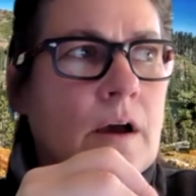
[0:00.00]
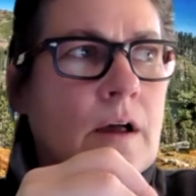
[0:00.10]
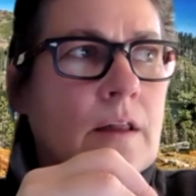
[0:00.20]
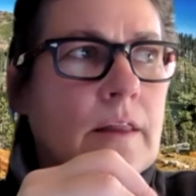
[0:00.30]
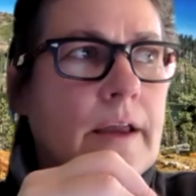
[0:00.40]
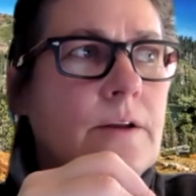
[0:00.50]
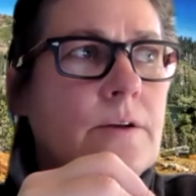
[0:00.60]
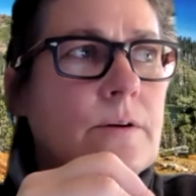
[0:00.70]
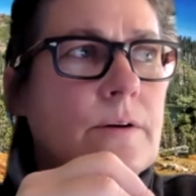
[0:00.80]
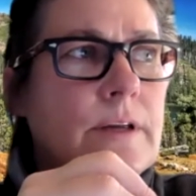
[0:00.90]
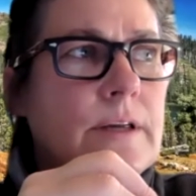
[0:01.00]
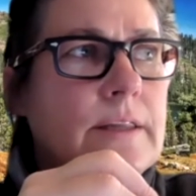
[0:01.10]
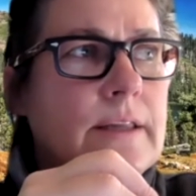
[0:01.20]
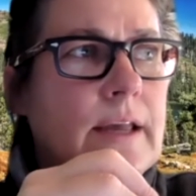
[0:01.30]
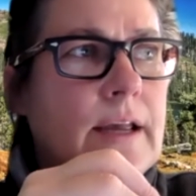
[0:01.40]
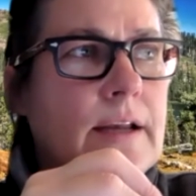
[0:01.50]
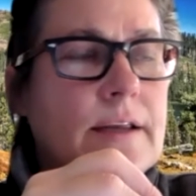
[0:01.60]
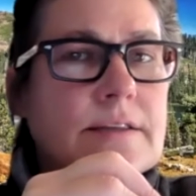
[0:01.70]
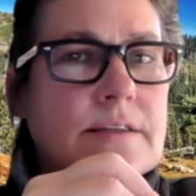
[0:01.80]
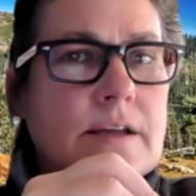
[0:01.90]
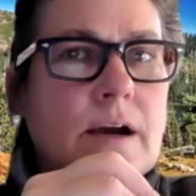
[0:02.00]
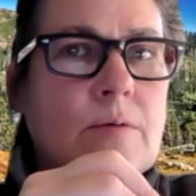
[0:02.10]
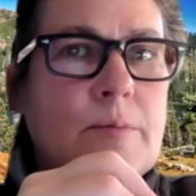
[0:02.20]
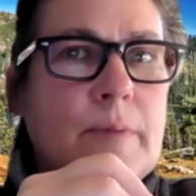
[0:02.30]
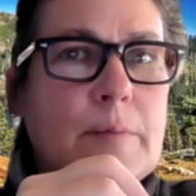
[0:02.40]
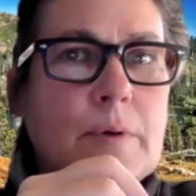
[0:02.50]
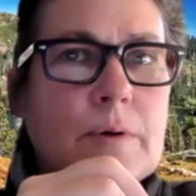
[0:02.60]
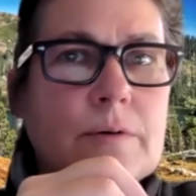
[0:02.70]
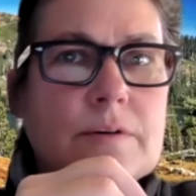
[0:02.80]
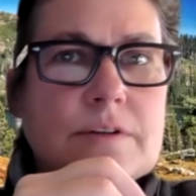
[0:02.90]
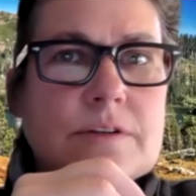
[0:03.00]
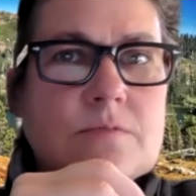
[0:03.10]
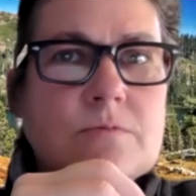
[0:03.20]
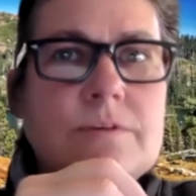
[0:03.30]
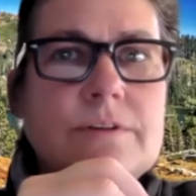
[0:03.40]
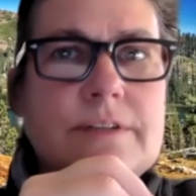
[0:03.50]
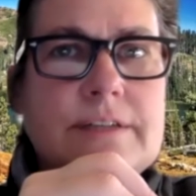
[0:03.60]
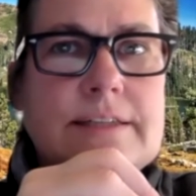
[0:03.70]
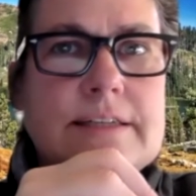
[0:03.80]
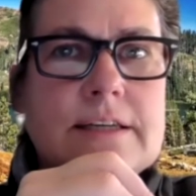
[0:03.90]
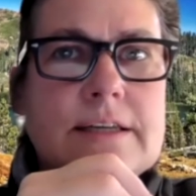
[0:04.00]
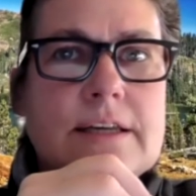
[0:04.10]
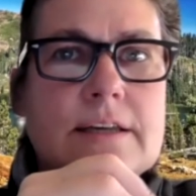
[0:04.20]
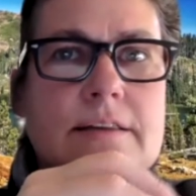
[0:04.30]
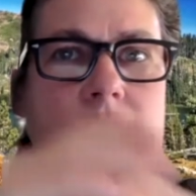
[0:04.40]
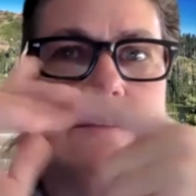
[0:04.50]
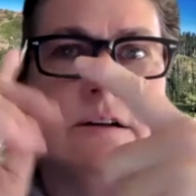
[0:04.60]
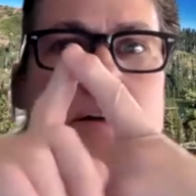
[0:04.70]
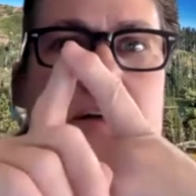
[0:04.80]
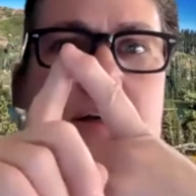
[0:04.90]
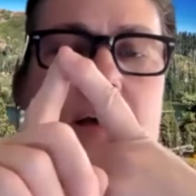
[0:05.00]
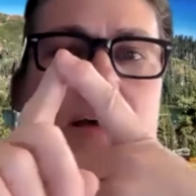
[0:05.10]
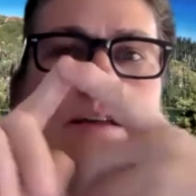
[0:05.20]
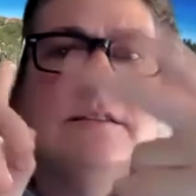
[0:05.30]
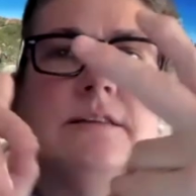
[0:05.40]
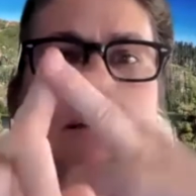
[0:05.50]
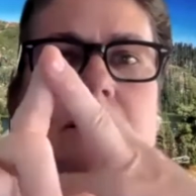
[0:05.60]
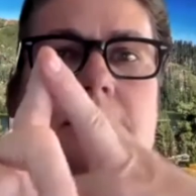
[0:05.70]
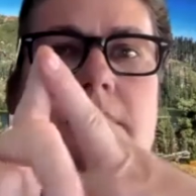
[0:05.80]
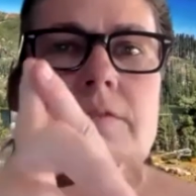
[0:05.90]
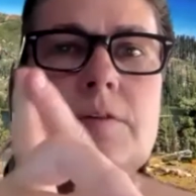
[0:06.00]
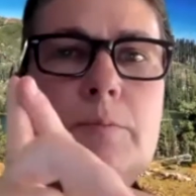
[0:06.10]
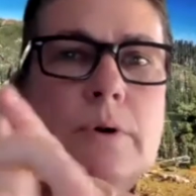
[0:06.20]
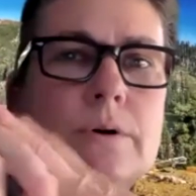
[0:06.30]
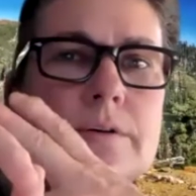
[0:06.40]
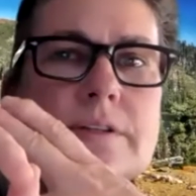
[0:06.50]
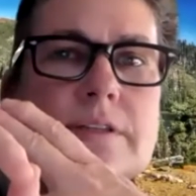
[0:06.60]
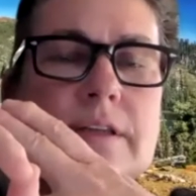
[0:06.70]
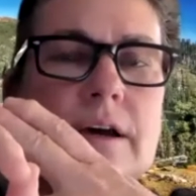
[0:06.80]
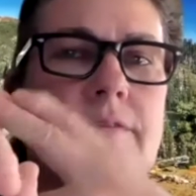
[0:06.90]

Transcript: Later in the 80s, I remember just really digging the Talking Heads and David Byrne stuff.